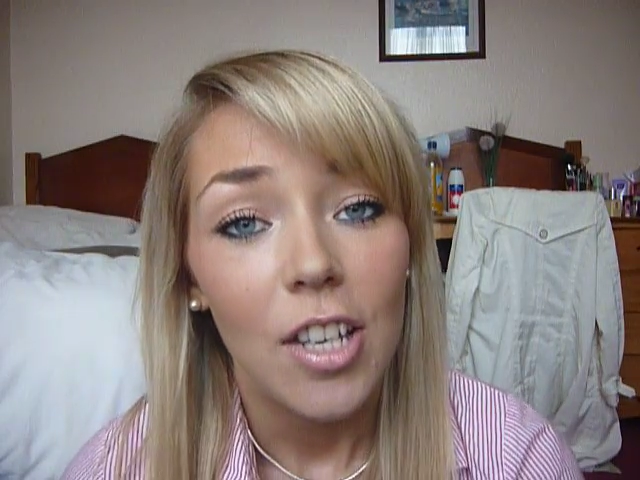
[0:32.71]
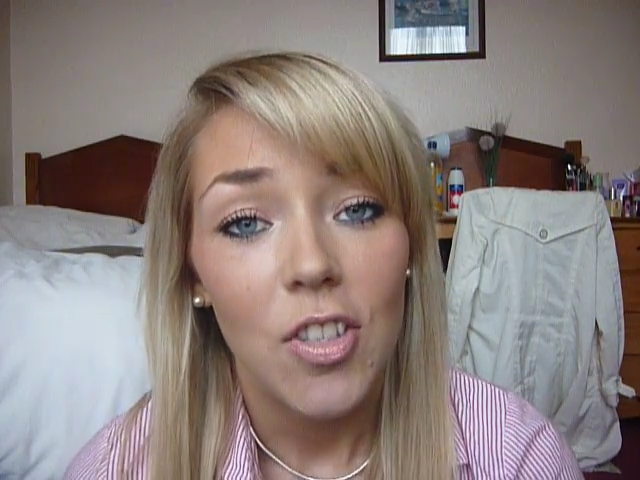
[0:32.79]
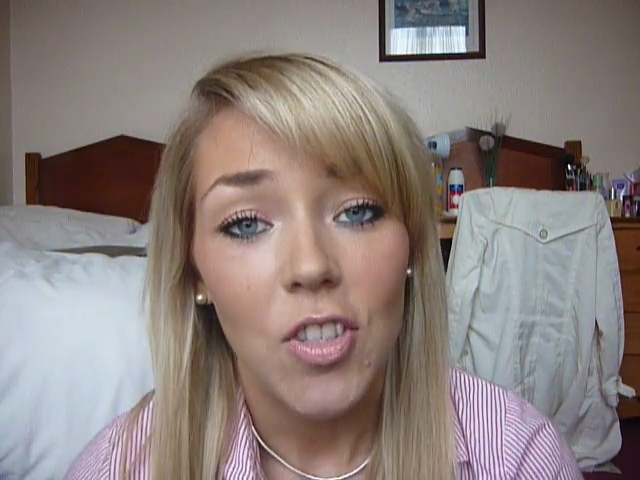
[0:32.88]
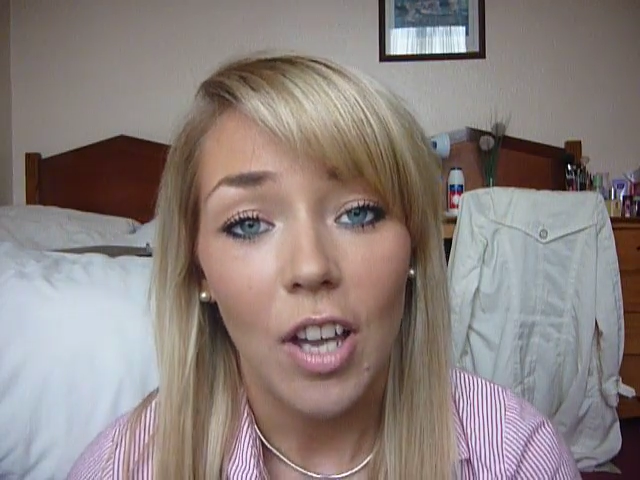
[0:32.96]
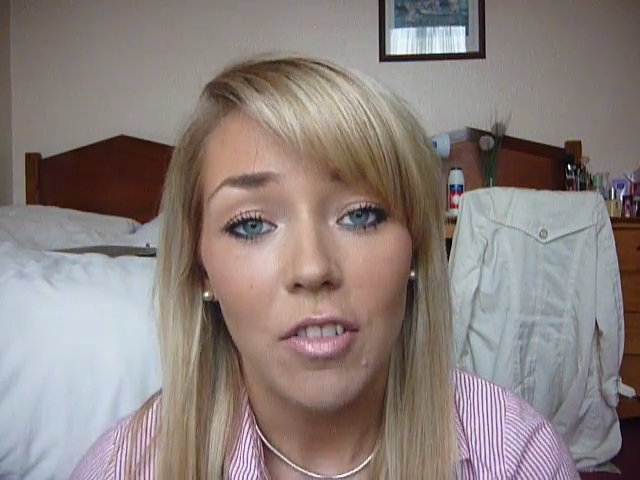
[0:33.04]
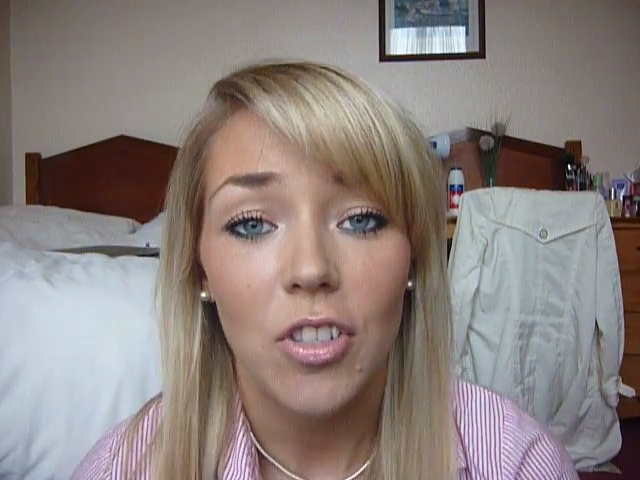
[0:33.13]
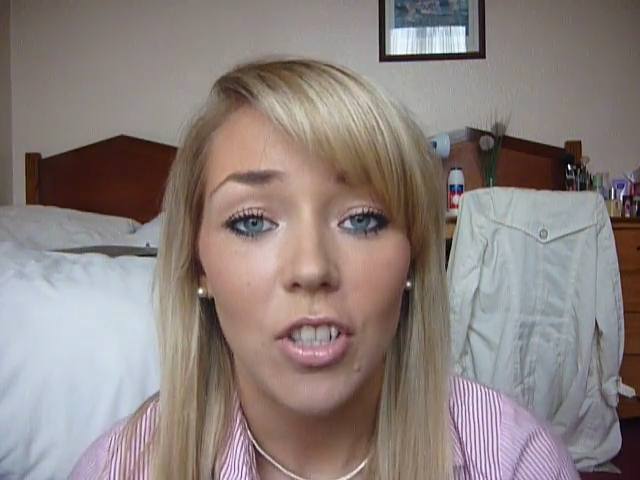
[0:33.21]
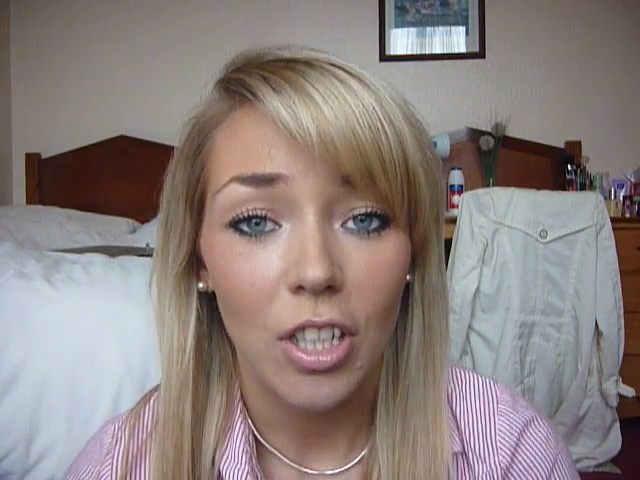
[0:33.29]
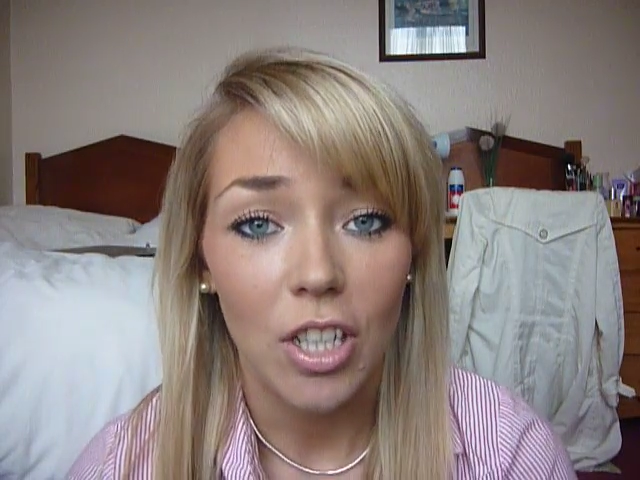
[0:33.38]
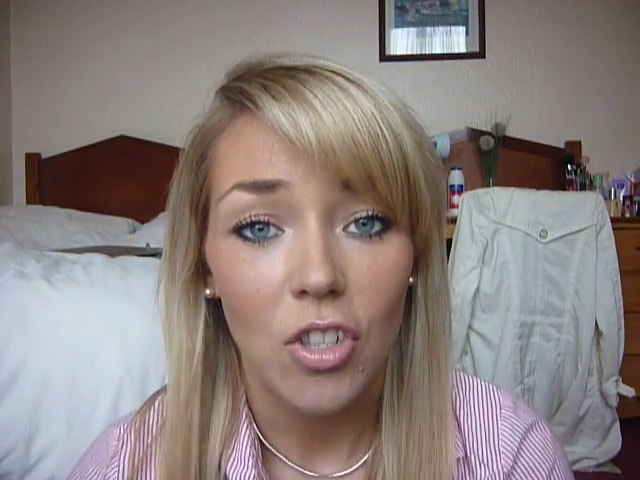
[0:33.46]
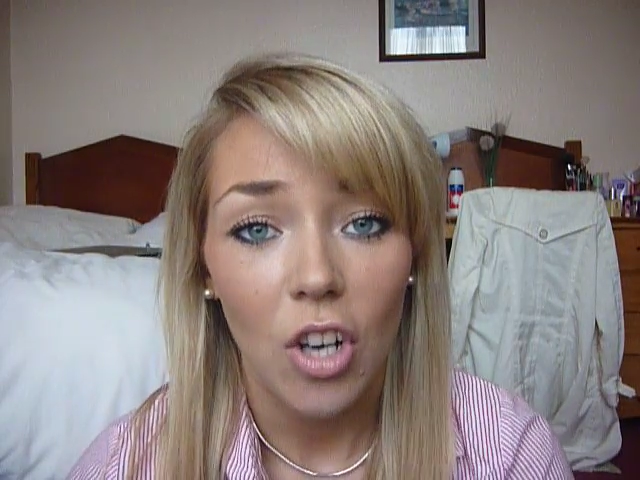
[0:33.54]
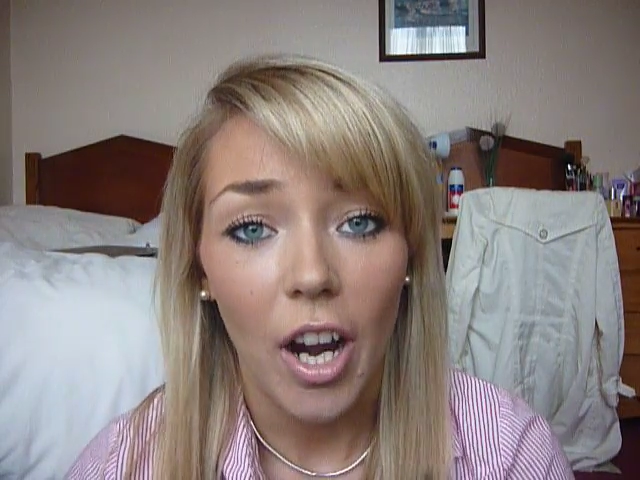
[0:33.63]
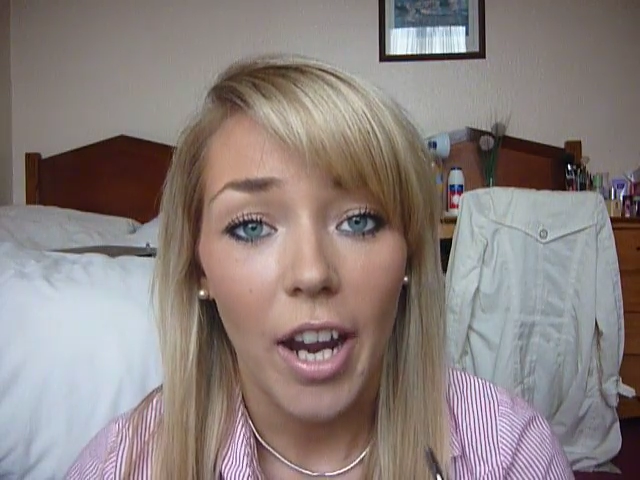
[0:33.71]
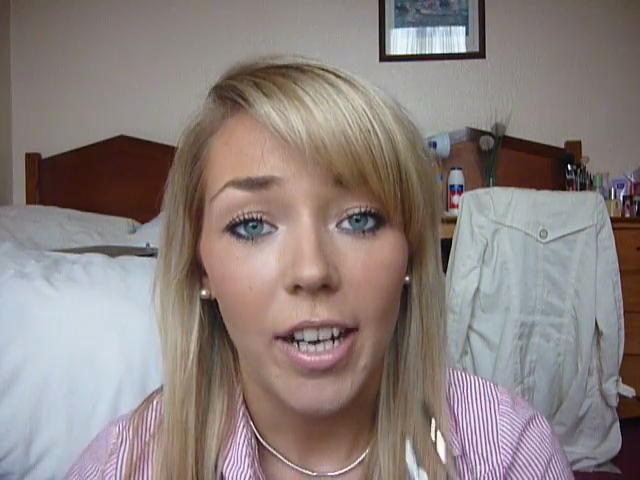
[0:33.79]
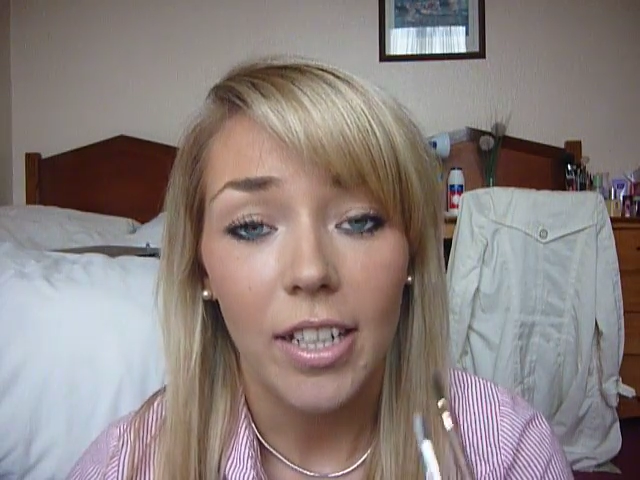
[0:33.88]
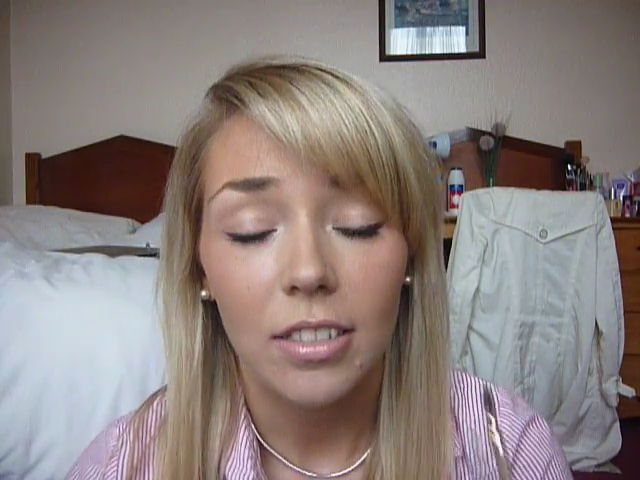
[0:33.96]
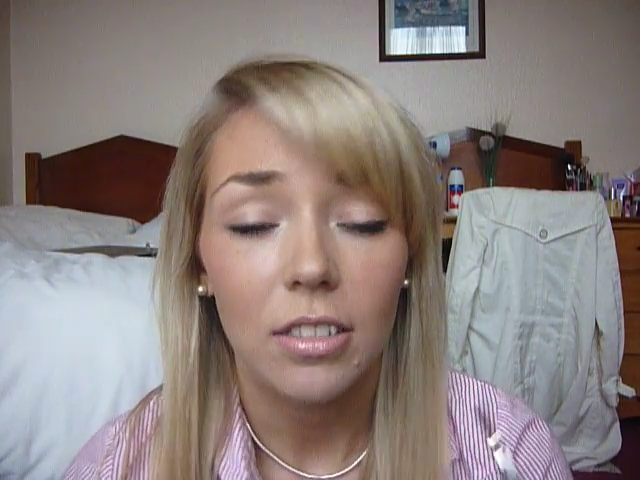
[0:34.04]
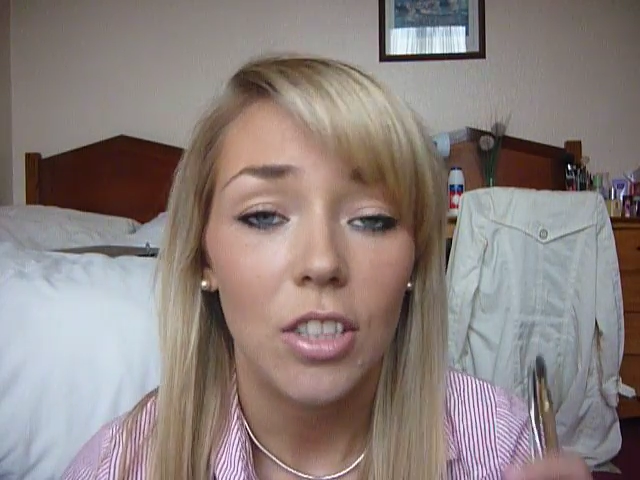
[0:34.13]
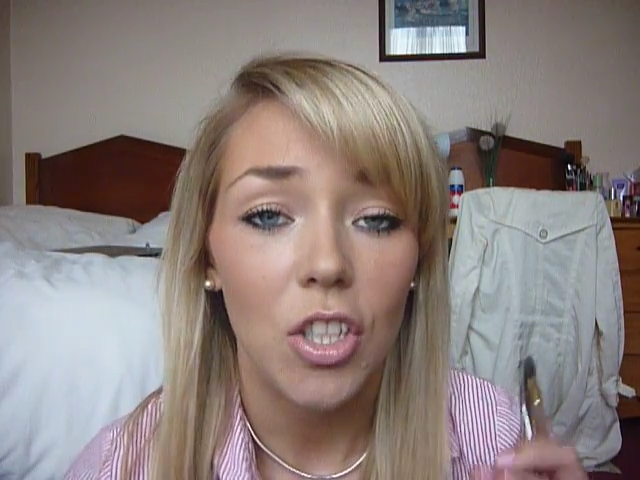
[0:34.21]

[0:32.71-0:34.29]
so I'm just going to try and